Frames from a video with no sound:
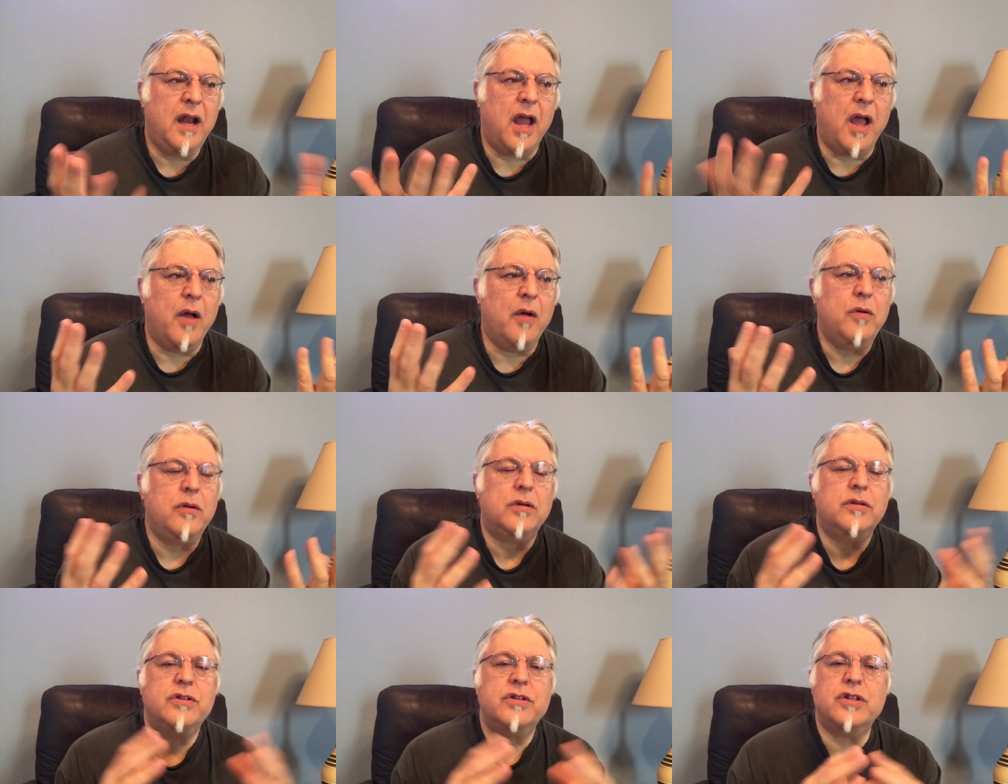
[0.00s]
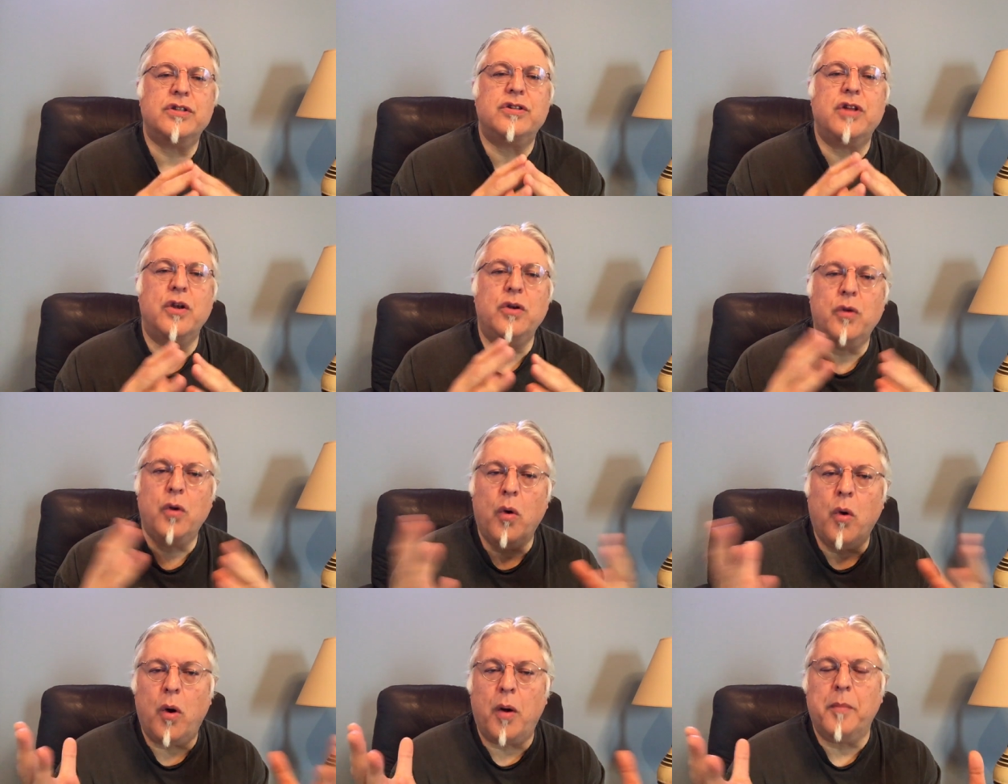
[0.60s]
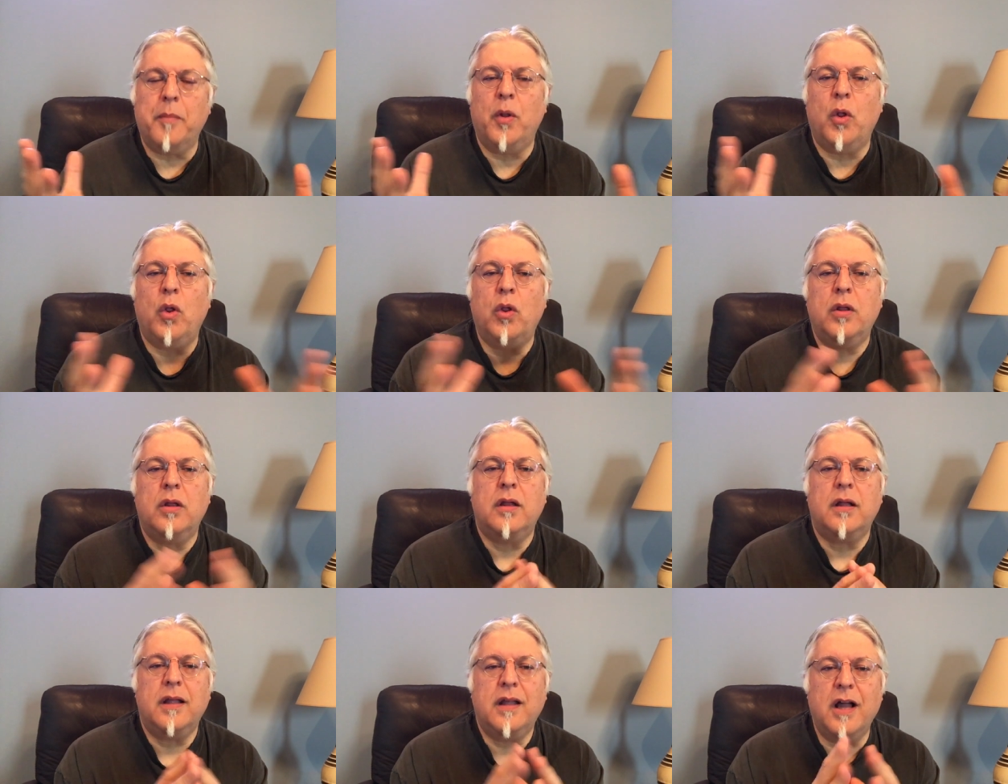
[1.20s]
know, just a
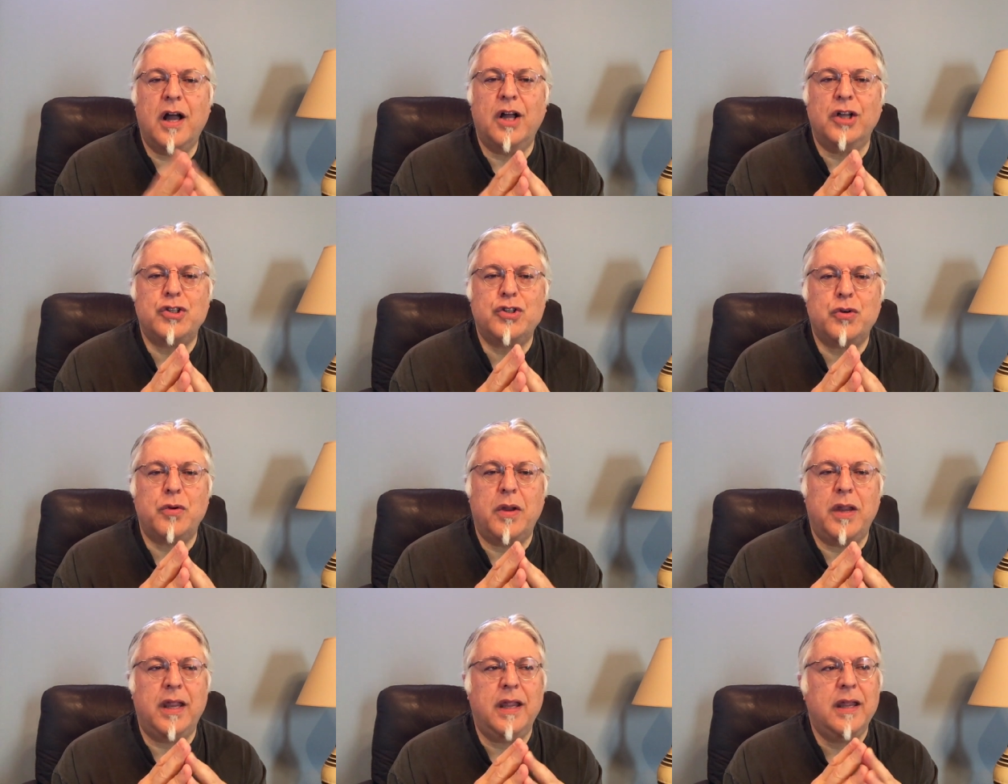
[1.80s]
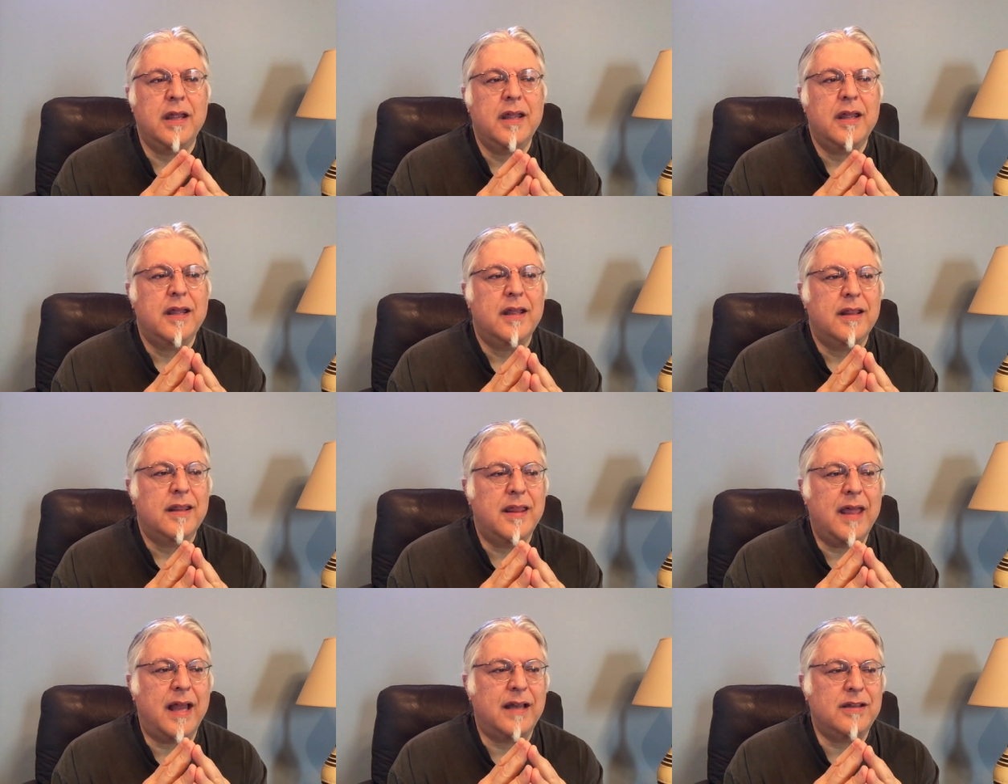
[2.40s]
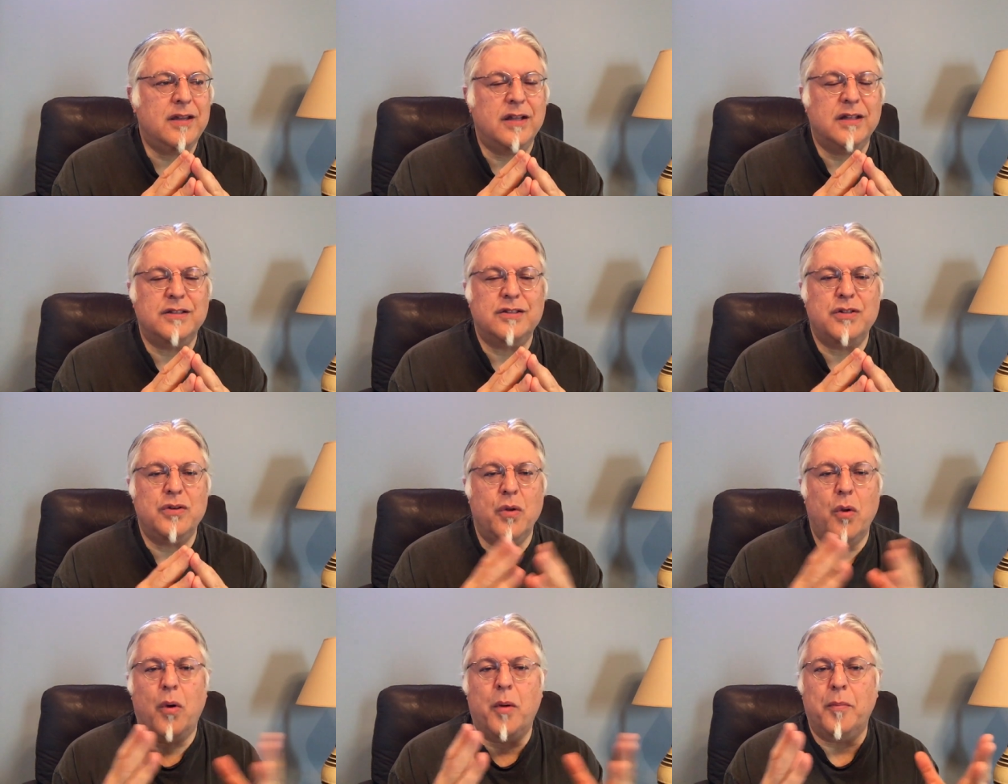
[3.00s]
normal country that does
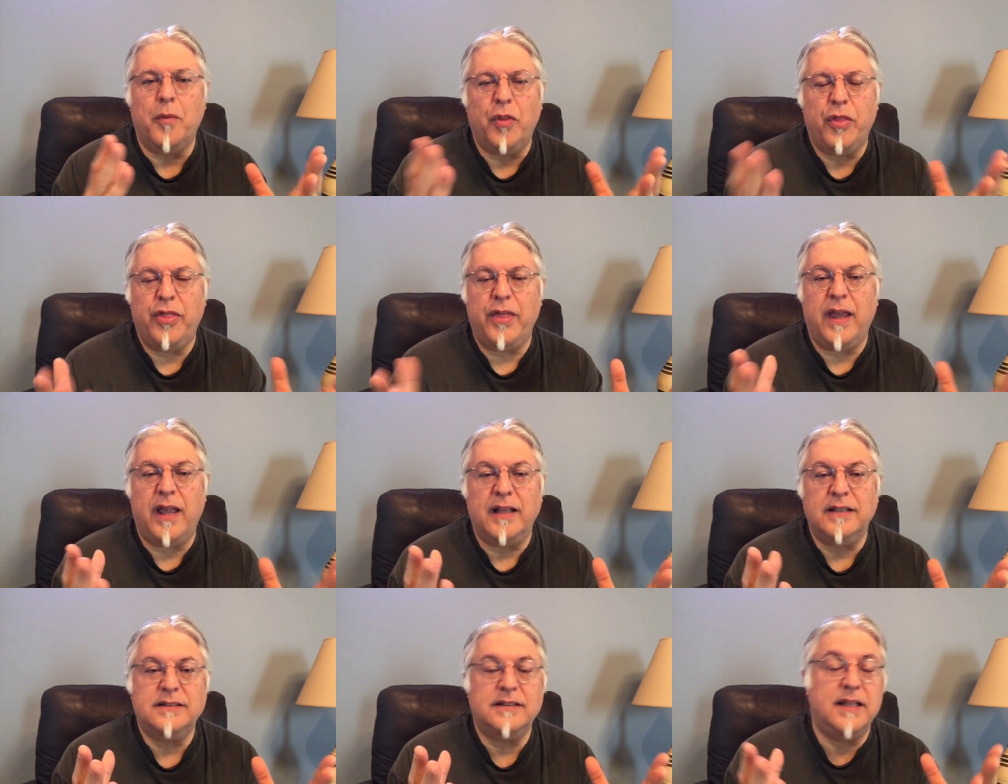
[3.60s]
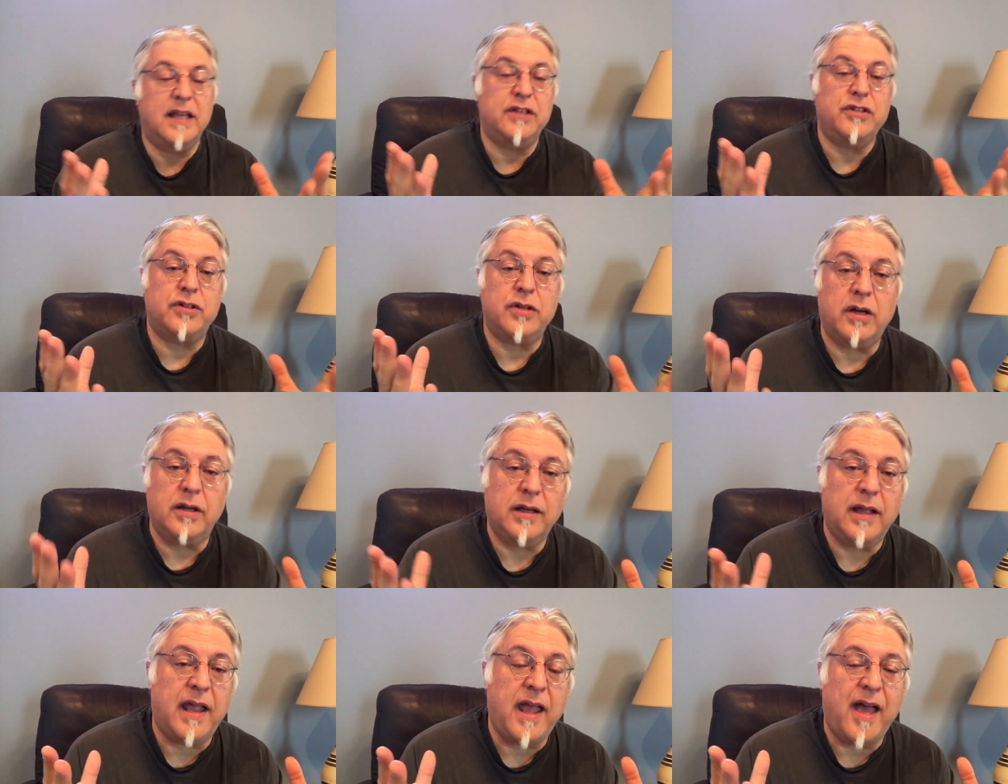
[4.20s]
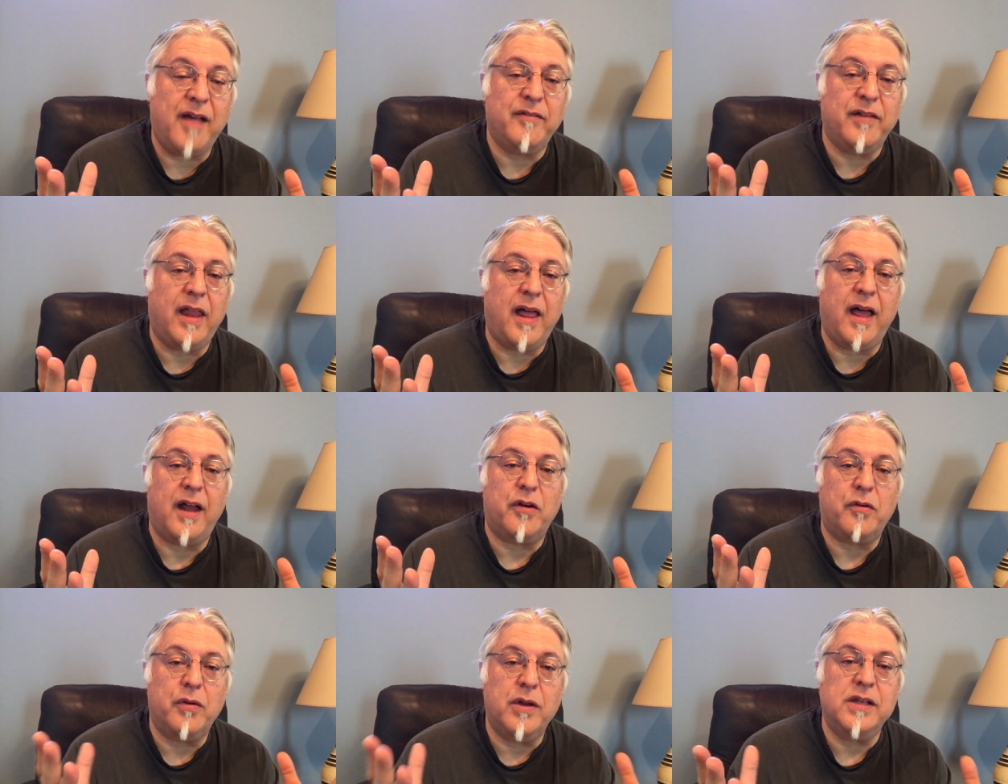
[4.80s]
normal things. They certainly have a
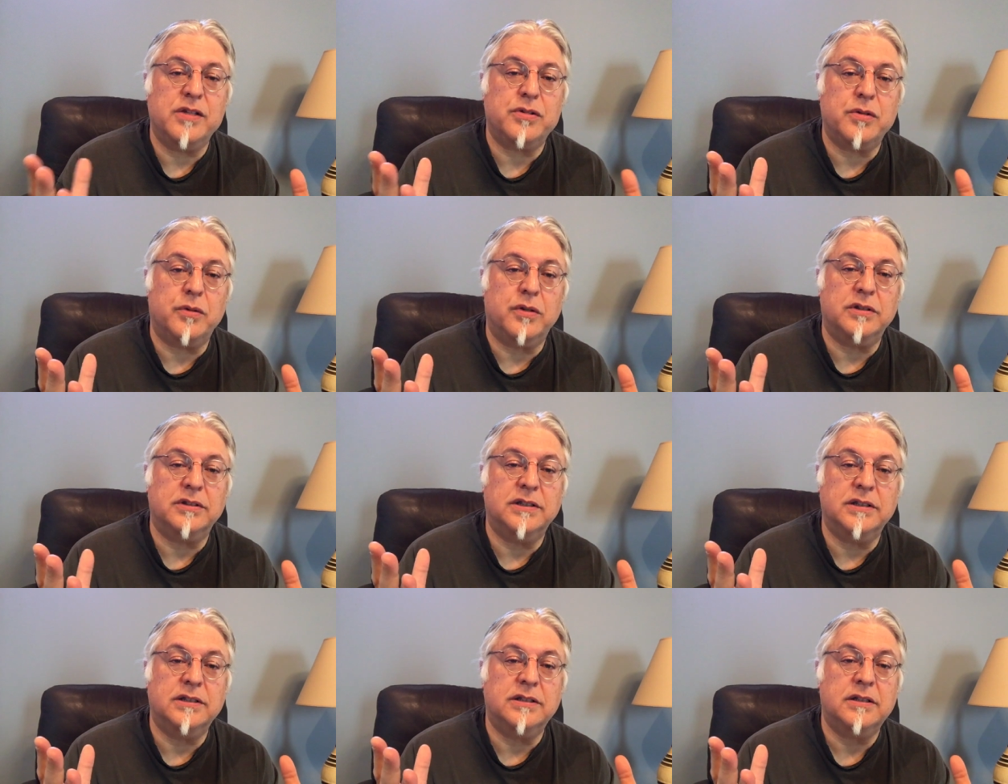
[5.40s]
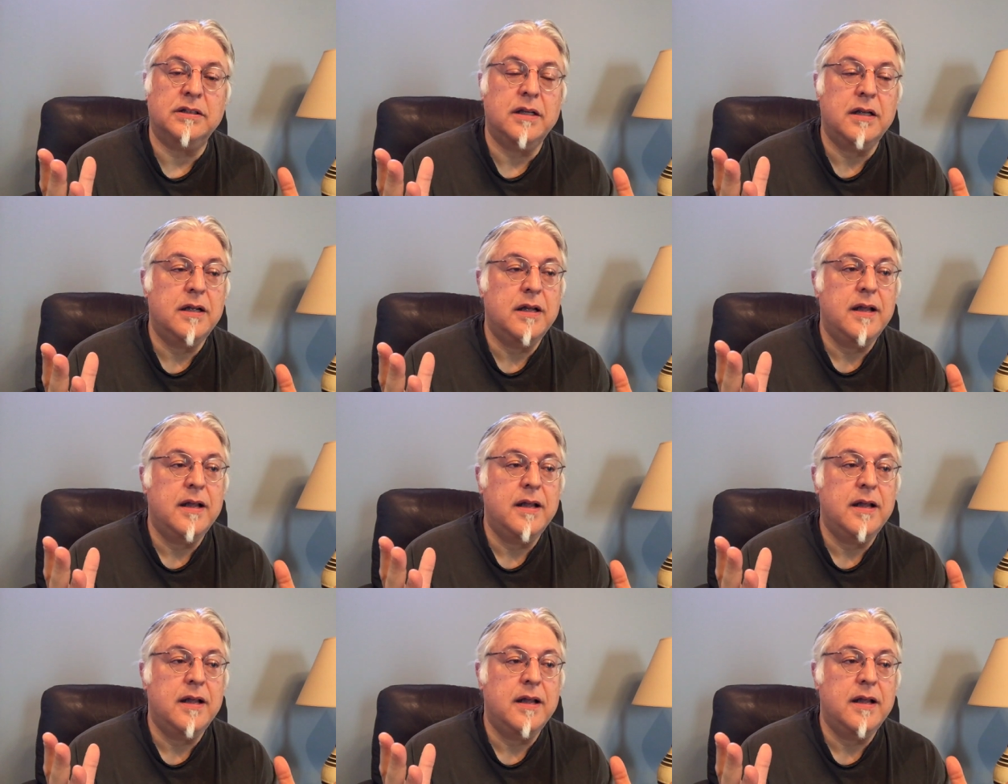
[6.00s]
lot of resources.